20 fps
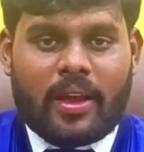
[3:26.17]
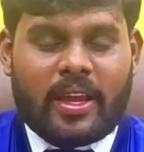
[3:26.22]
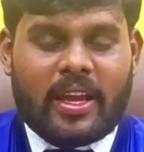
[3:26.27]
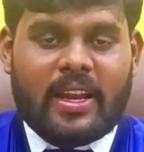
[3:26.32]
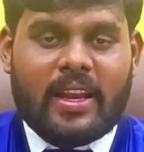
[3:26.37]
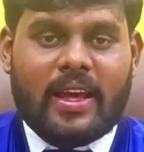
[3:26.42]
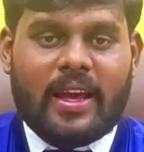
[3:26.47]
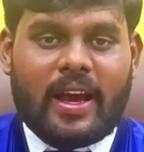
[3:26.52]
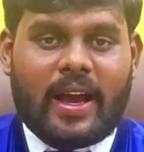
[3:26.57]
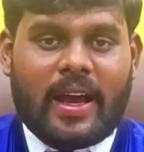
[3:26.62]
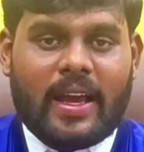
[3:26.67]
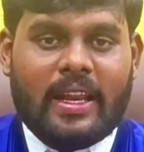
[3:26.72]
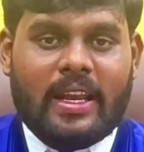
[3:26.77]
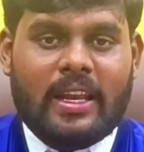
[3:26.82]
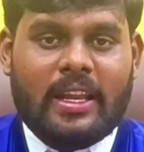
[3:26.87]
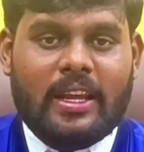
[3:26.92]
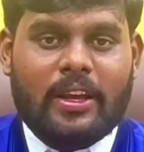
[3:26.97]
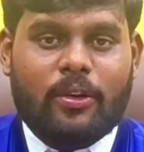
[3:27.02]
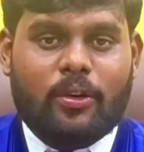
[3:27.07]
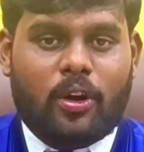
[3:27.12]
in a
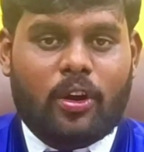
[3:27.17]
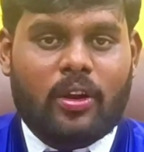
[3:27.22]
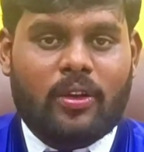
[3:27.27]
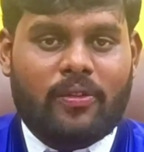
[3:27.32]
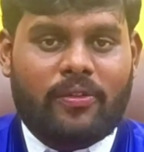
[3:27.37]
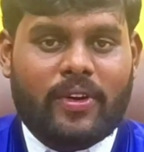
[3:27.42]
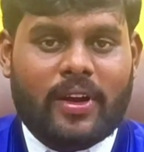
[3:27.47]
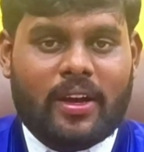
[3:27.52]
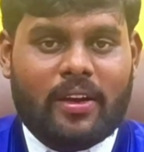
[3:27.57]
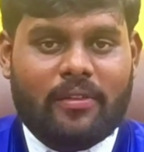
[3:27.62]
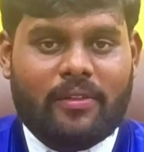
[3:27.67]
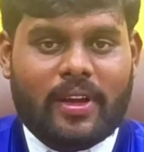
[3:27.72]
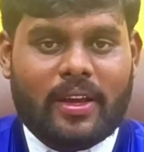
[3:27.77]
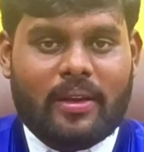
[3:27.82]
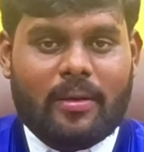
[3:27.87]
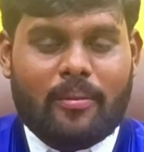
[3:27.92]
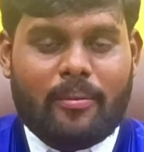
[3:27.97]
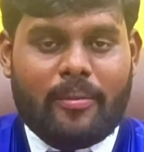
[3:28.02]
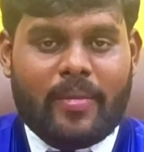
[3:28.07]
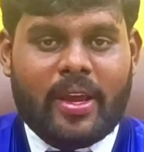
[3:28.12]
highly qualified
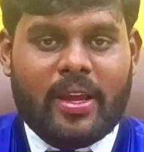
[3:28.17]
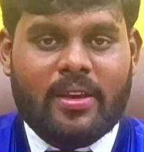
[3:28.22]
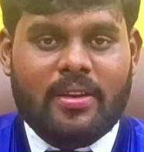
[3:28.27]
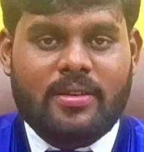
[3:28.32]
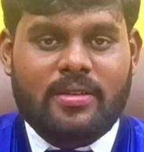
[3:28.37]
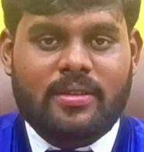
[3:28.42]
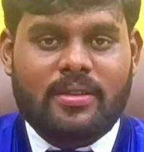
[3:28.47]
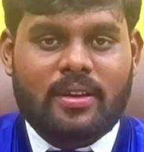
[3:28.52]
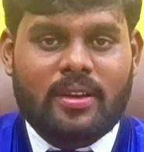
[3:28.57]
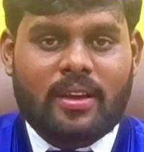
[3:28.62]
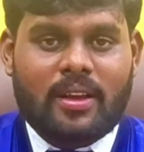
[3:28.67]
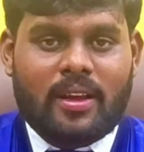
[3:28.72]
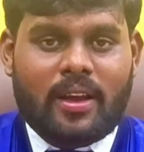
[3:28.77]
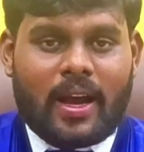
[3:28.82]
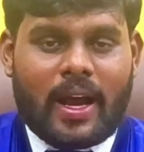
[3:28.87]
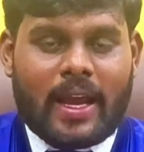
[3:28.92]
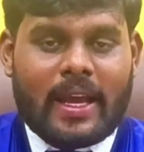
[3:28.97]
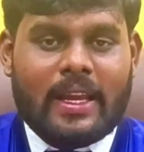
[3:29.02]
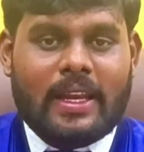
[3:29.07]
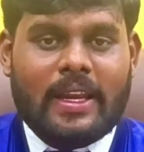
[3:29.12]
way, means
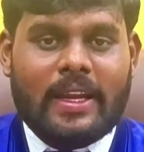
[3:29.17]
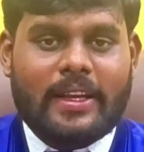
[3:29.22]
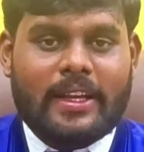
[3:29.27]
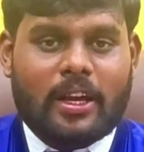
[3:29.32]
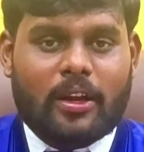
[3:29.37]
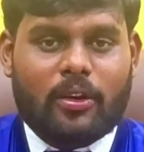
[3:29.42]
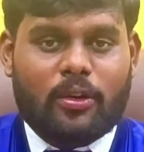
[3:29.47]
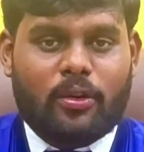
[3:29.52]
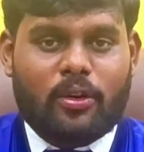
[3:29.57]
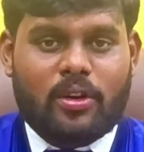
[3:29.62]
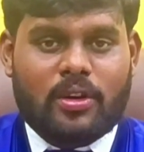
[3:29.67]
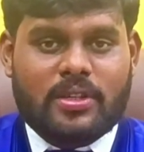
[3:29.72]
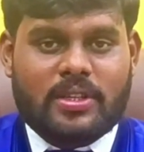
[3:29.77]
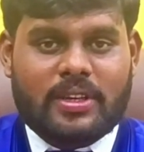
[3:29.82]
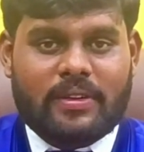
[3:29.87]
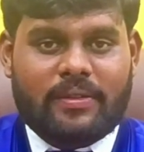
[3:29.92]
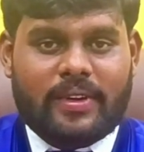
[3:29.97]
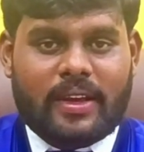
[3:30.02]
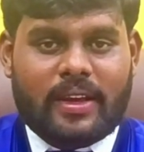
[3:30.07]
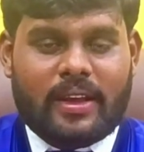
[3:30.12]
highly
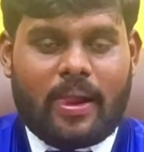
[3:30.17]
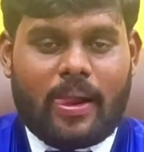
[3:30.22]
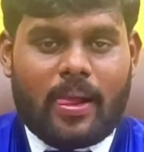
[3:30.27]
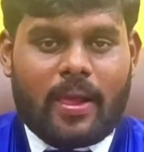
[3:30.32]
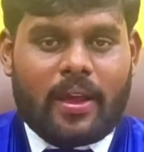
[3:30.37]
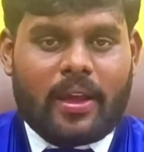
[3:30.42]
technology way.